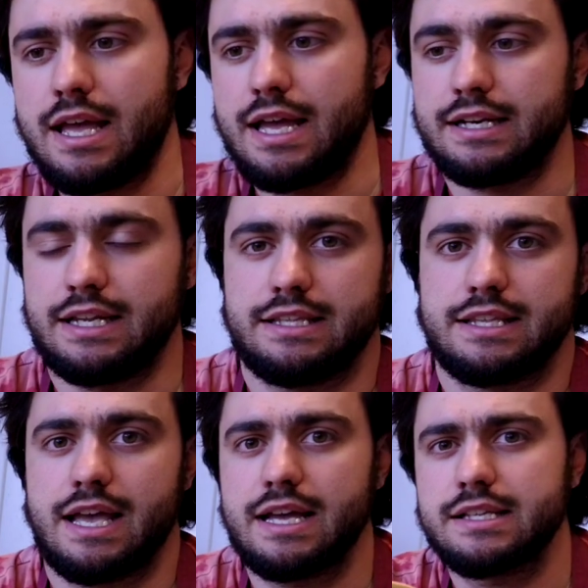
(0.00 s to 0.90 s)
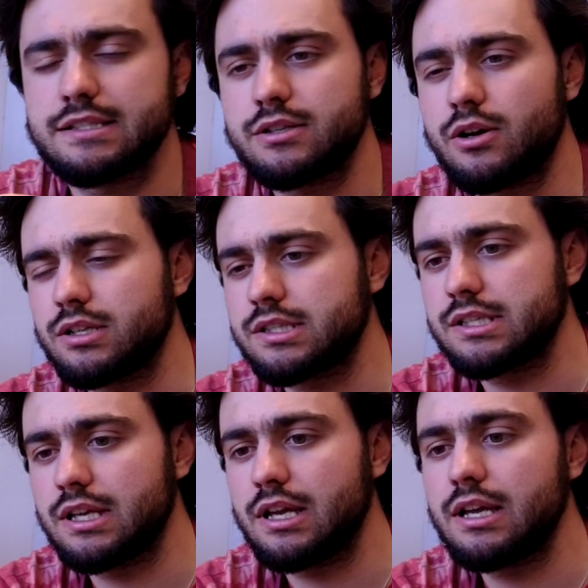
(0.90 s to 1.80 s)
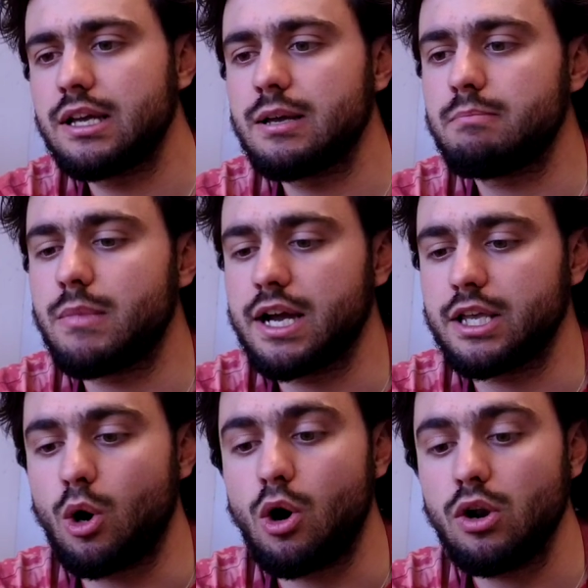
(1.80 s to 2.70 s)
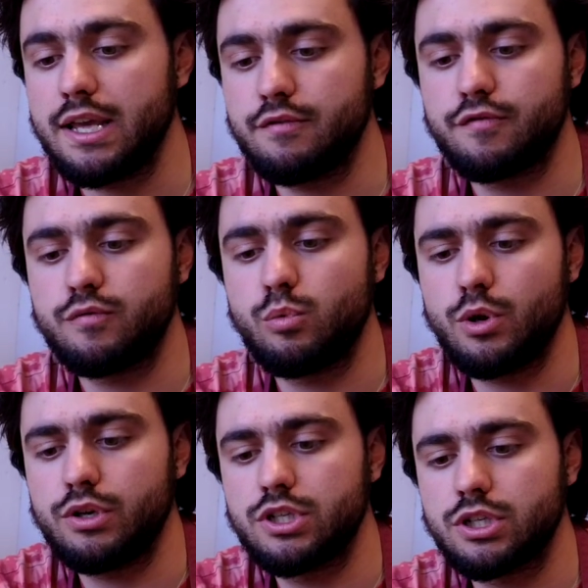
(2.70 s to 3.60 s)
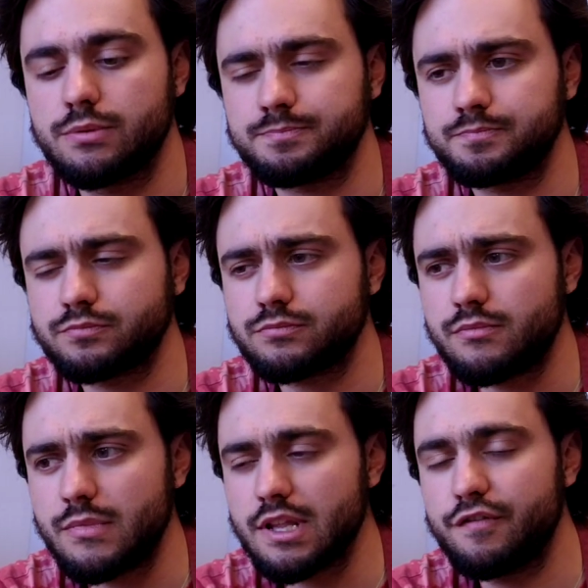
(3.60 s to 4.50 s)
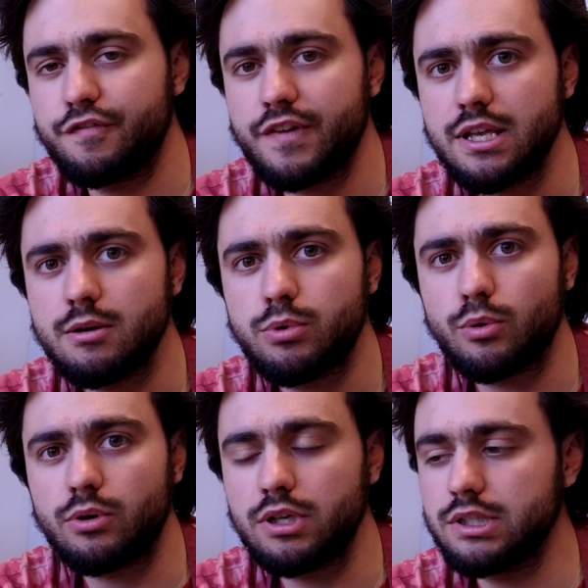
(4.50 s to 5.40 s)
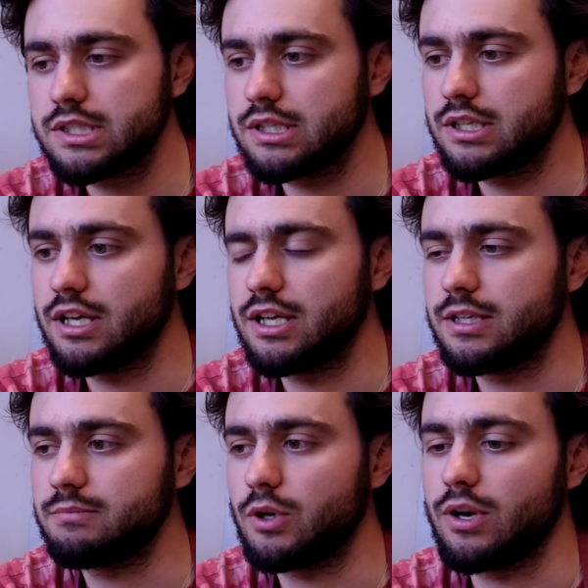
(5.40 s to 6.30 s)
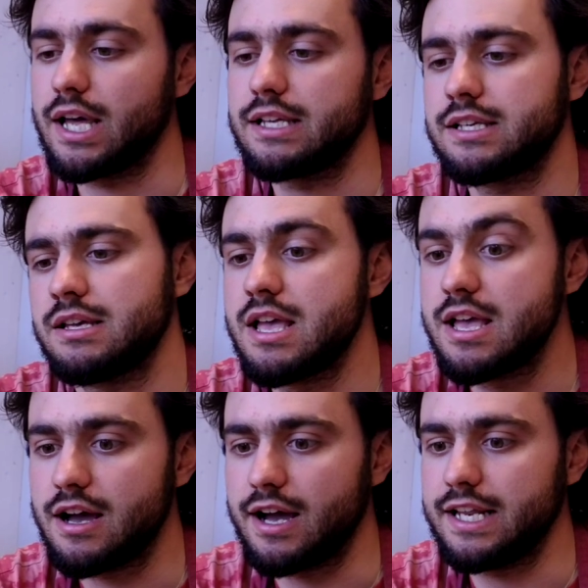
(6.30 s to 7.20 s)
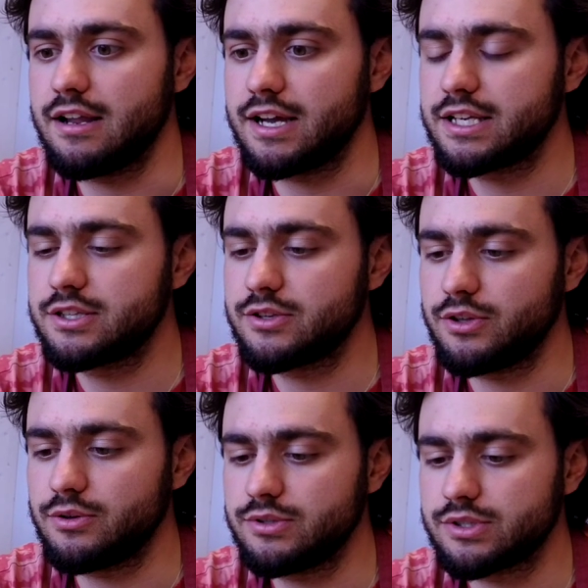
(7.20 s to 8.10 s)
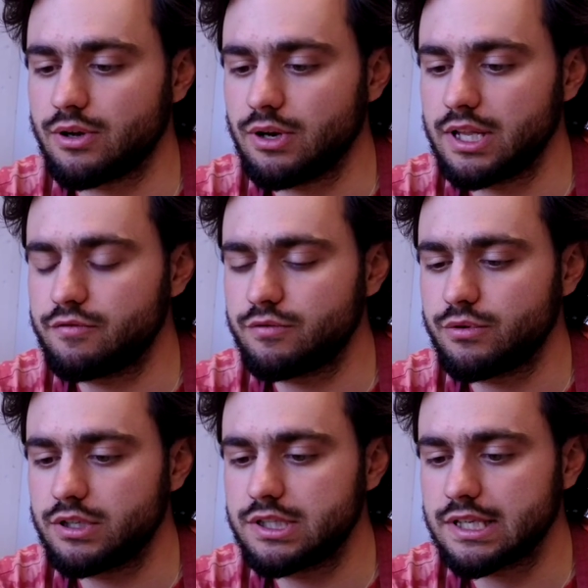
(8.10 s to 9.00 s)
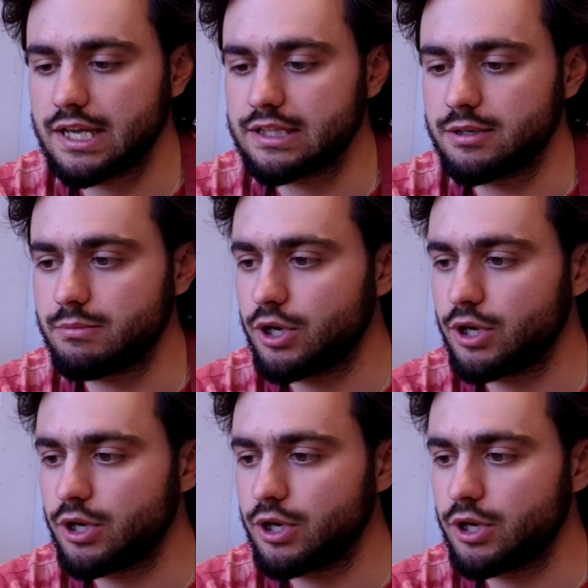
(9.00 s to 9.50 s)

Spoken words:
and it has got my olive wood fingerboard, or like I like to use olive wood at the